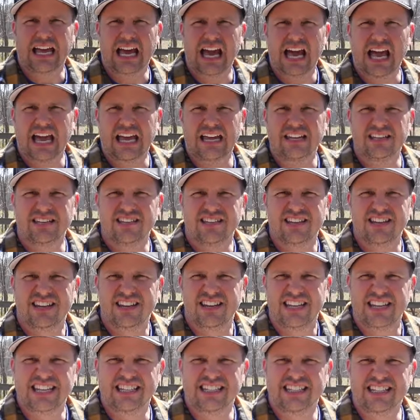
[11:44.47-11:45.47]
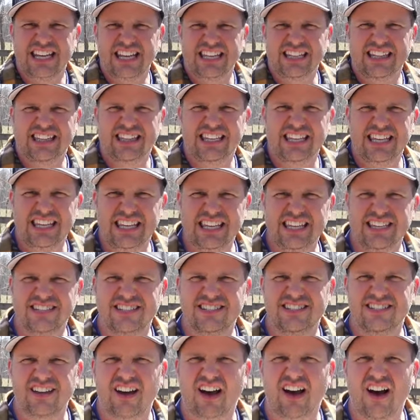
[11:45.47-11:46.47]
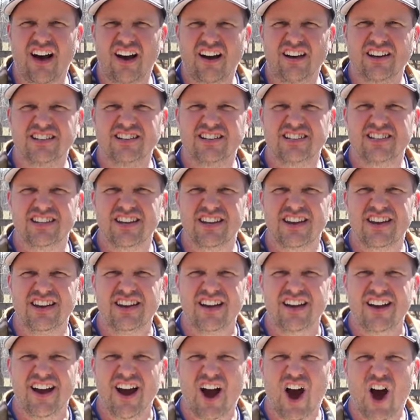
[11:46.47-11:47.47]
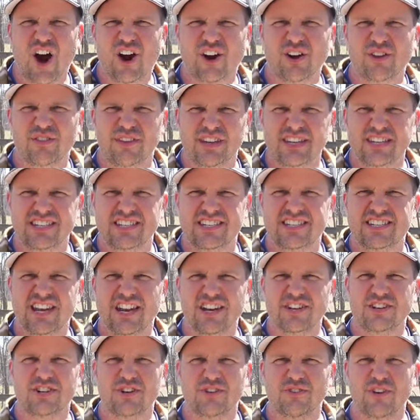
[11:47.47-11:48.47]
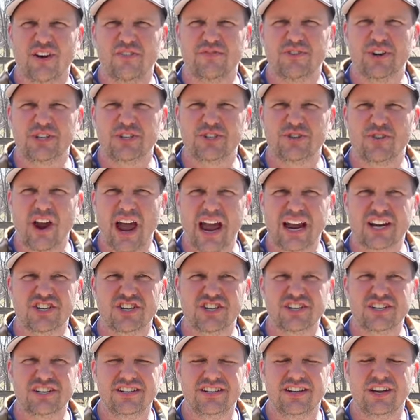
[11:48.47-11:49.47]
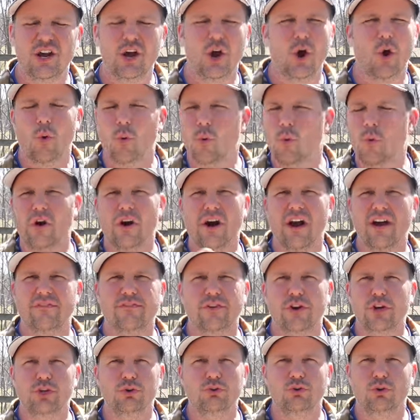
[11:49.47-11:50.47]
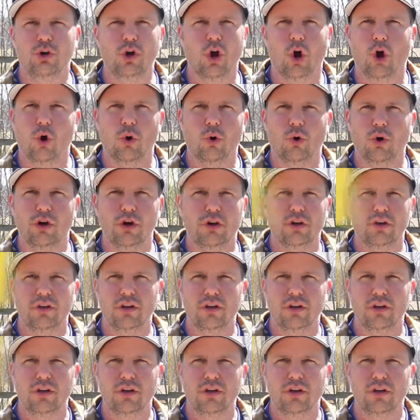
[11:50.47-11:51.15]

guys, is that these dogs are the center of attraction wherever you go.